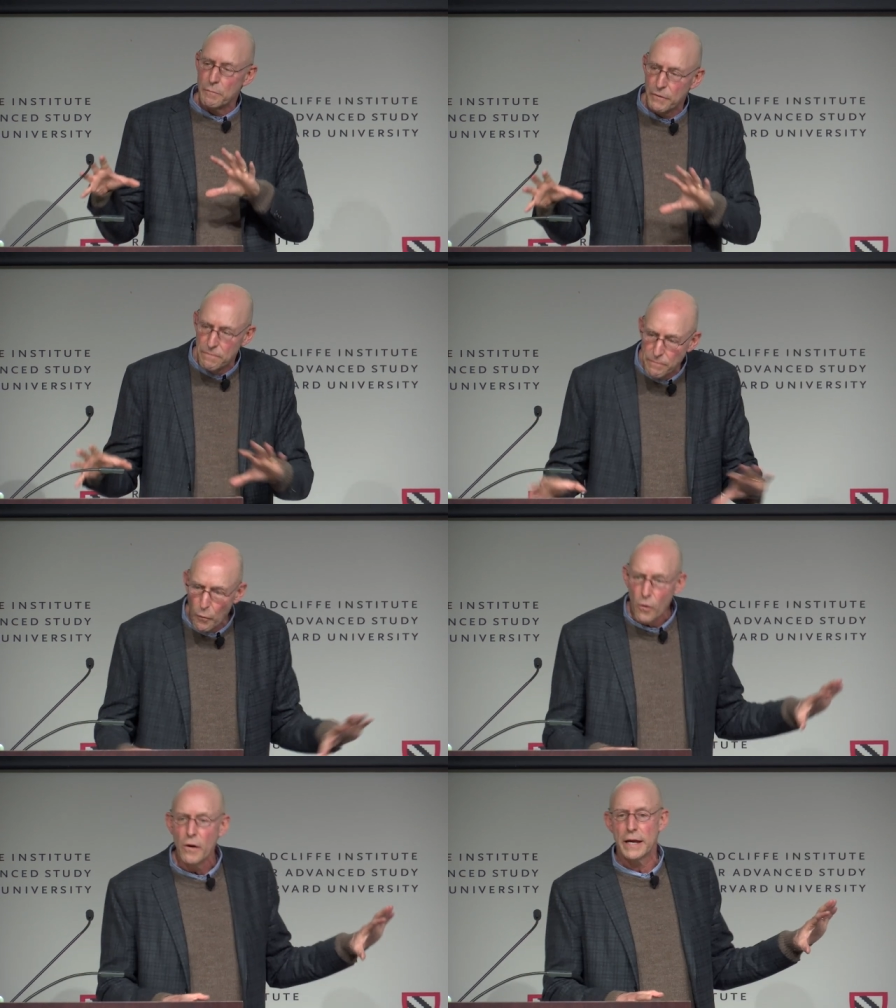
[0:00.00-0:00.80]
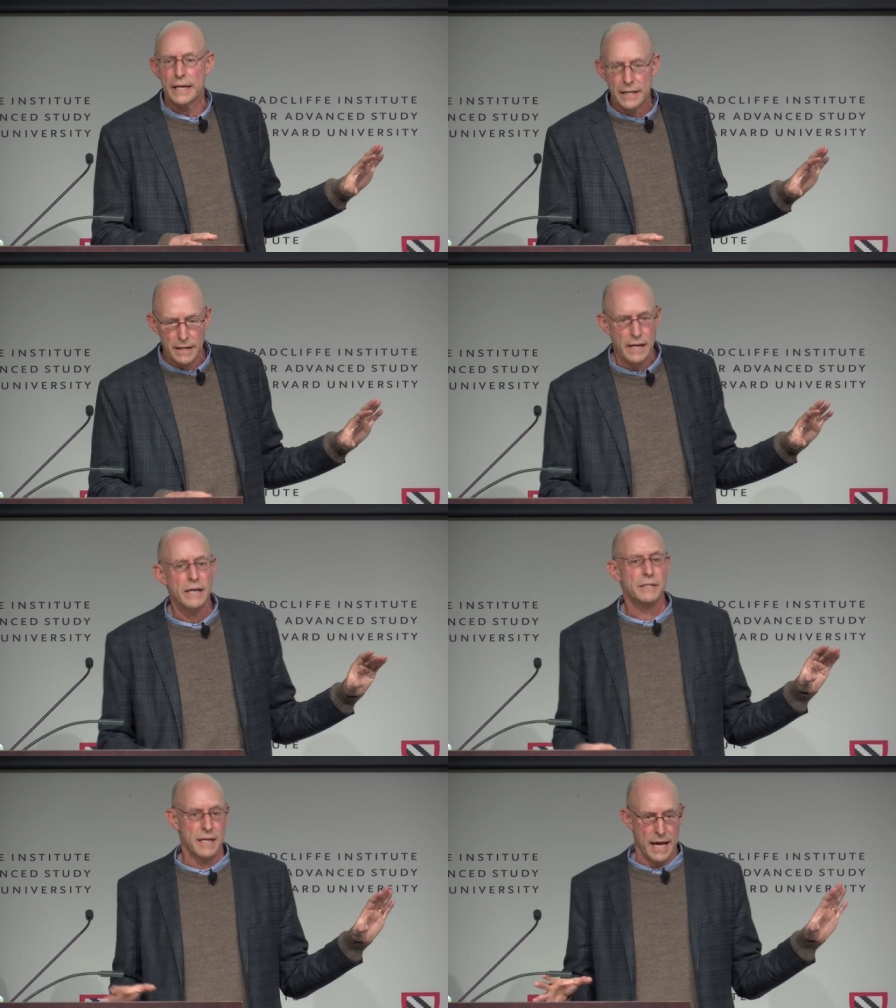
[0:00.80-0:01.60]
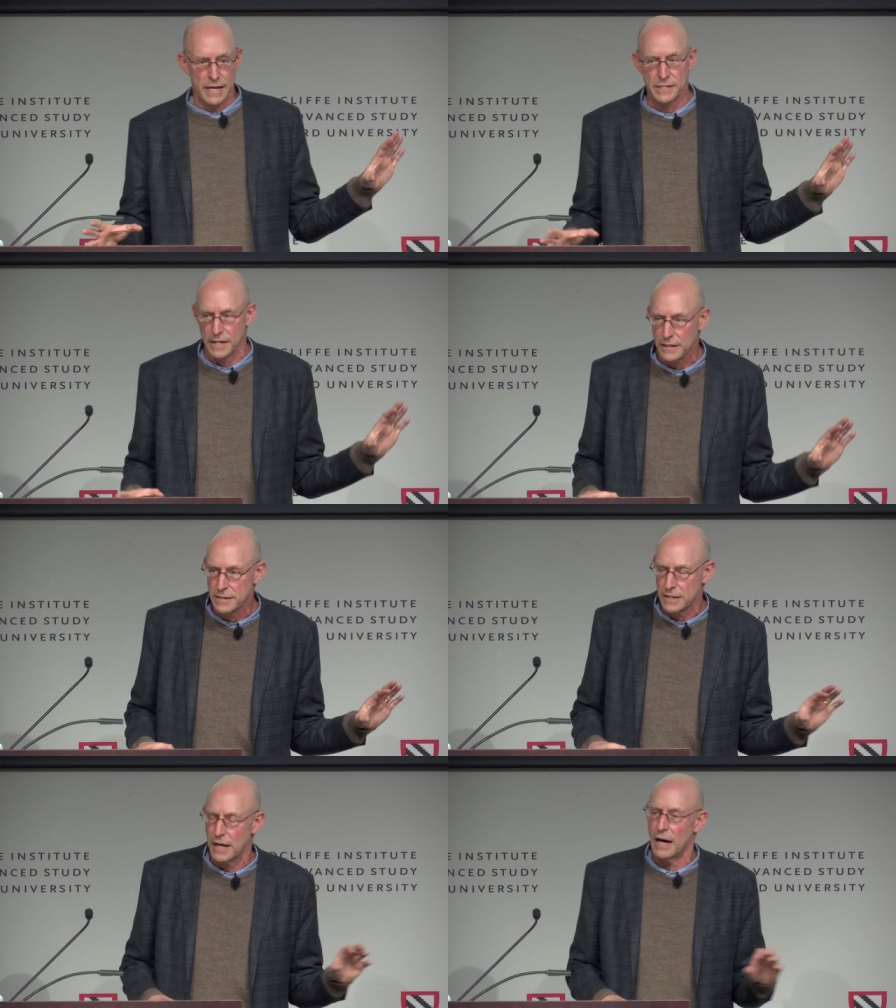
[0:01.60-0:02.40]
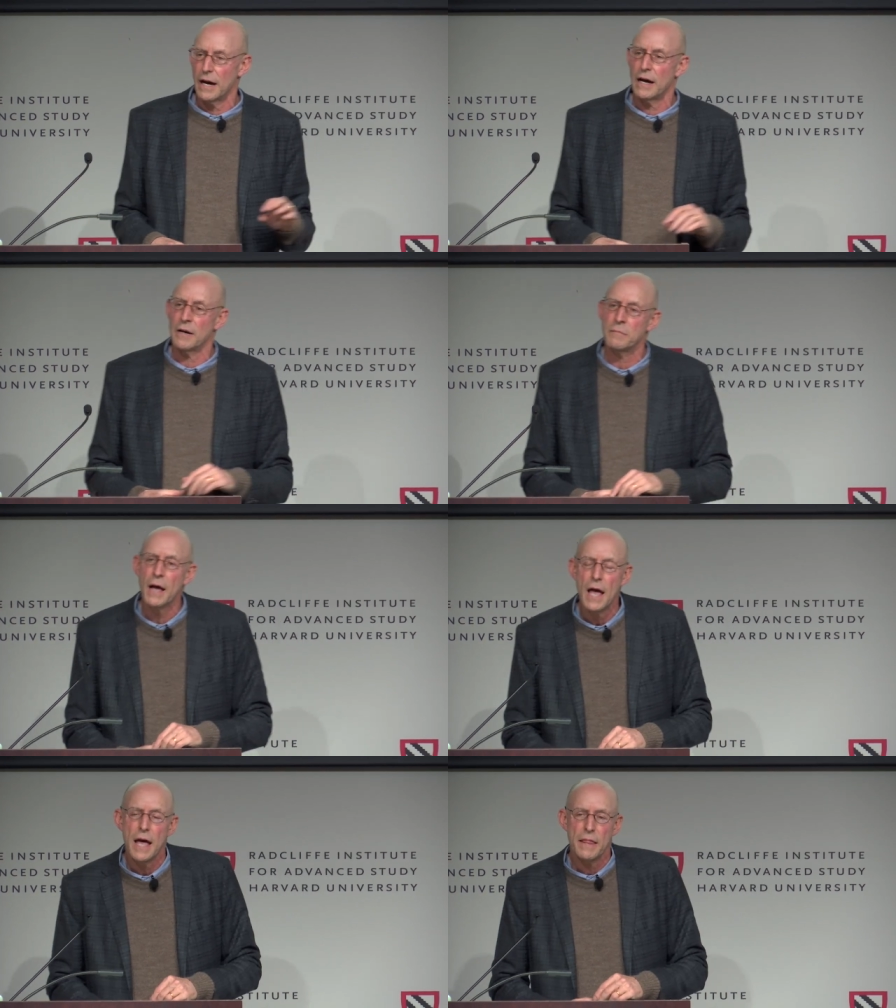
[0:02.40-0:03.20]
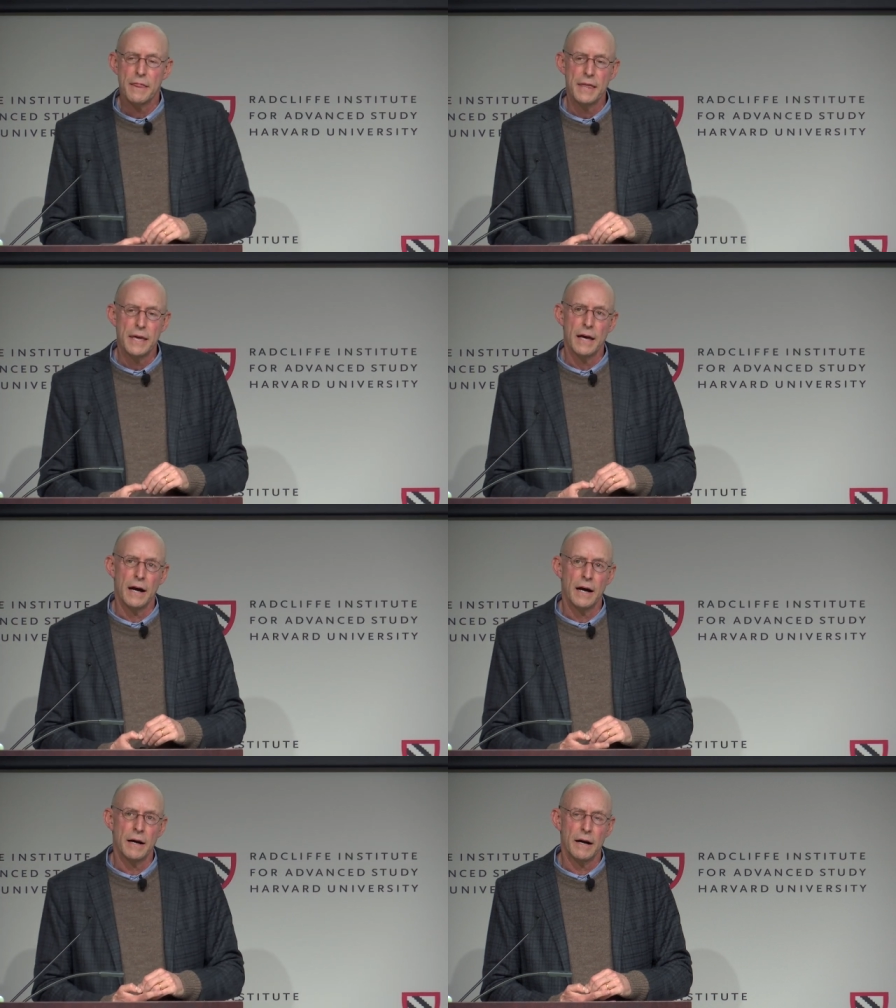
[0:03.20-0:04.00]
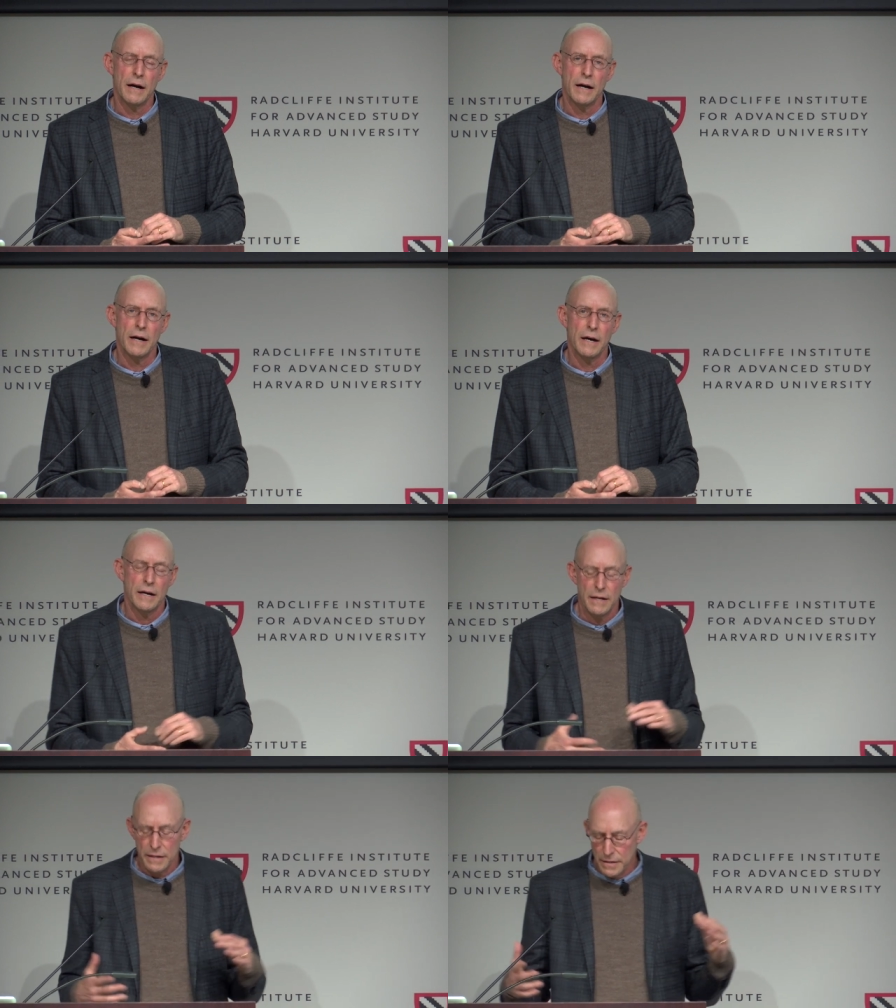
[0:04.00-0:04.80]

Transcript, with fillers: before he, his antics, um, the, uh, uh,